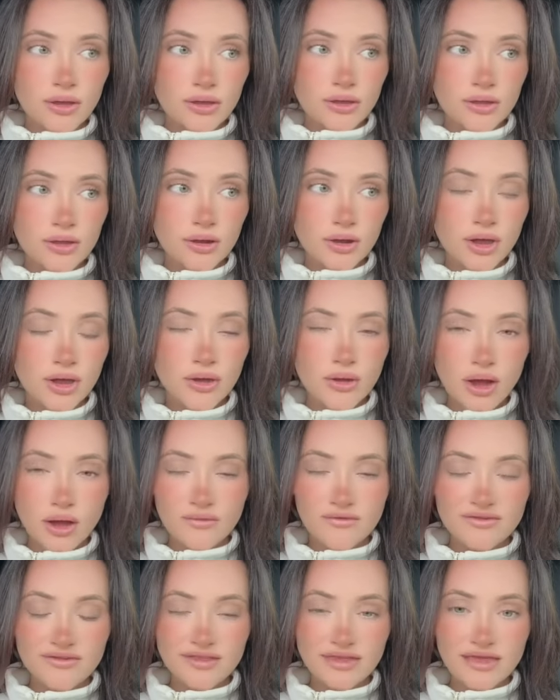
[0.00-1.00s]
you know,
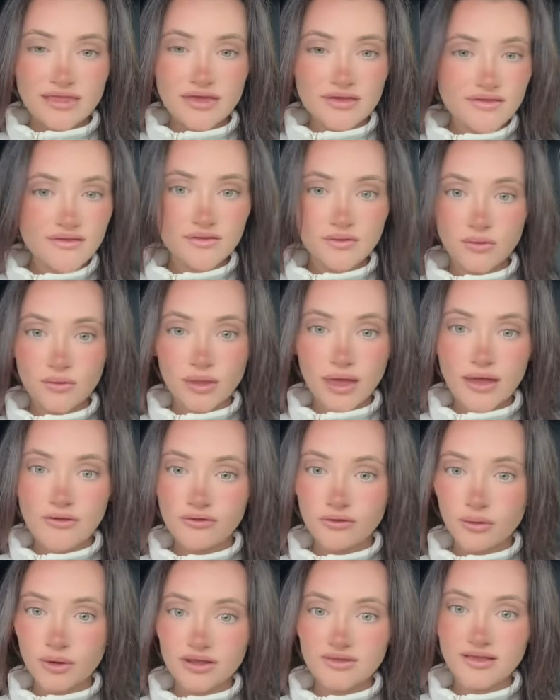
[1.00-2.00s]
obviously, this is all that
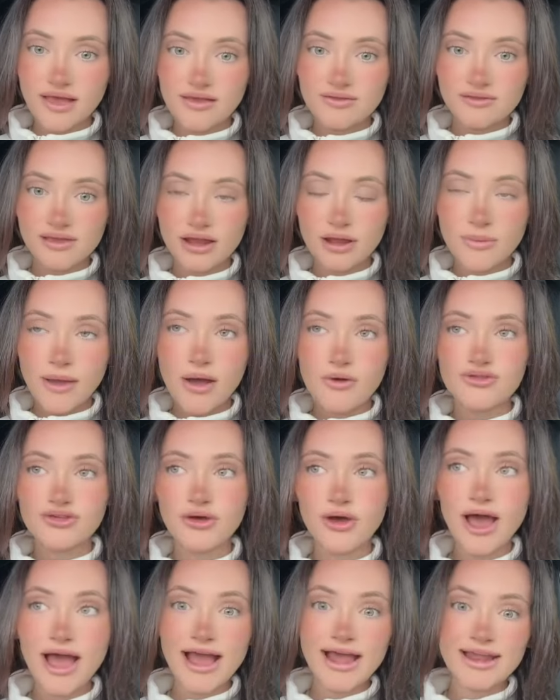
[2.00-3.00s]
everyone is asking about,
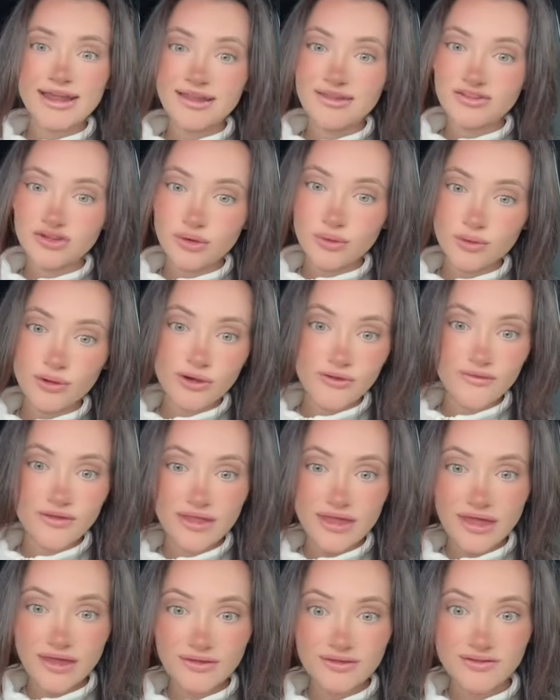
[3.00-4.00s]
so I need to cover
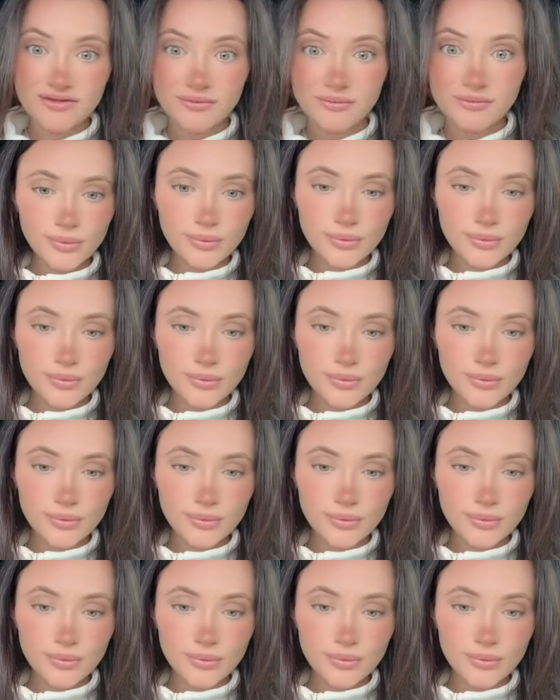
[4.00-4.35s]
this.